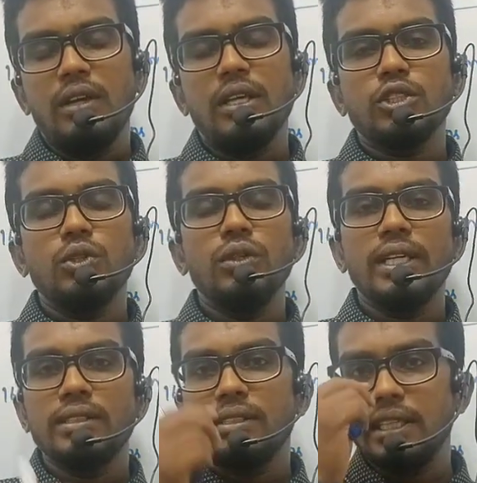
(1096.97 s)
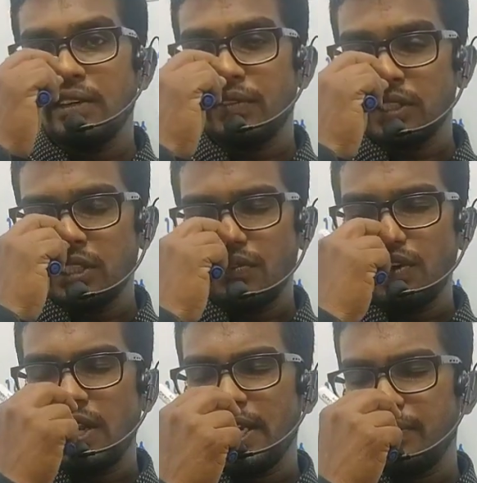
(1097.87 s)
Dear students, here first of
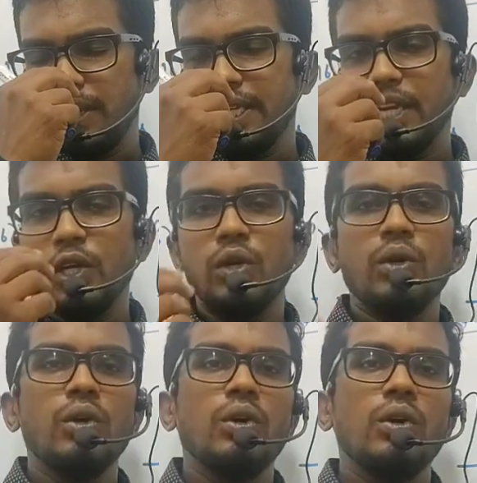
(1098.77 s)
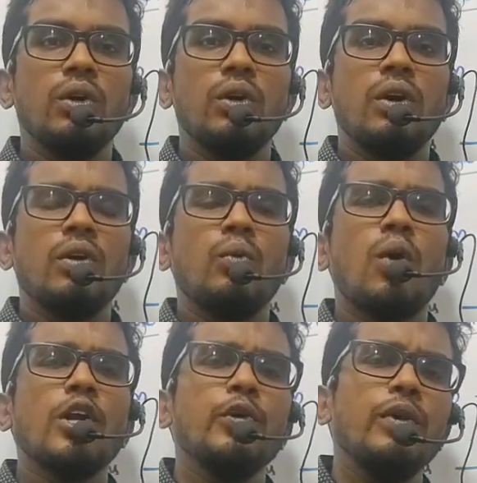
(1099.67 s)
all let me tell you
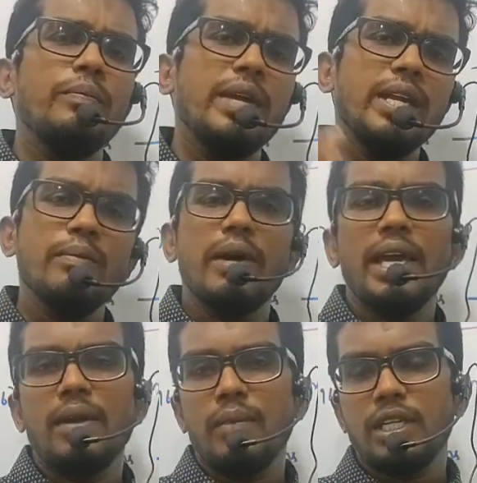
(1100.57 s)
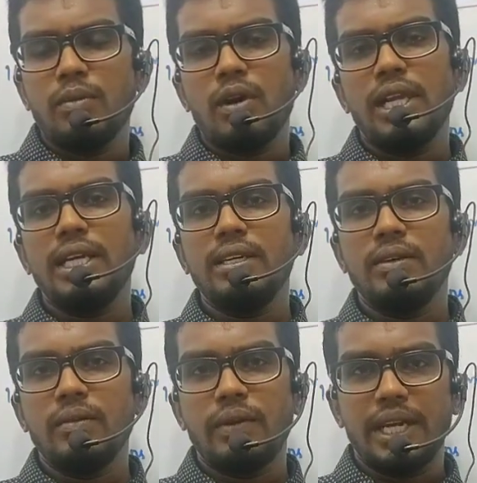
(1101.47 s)
what do we mean by metabolic
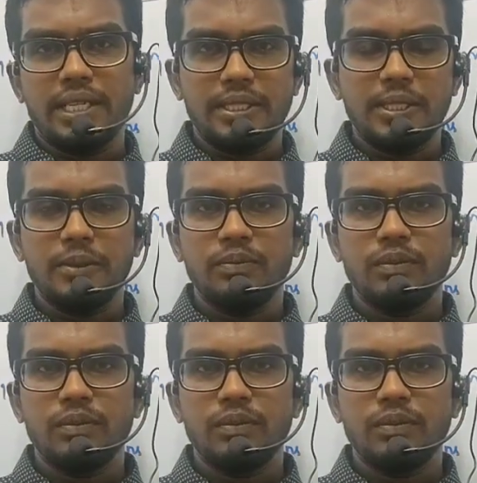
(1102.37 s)
rate.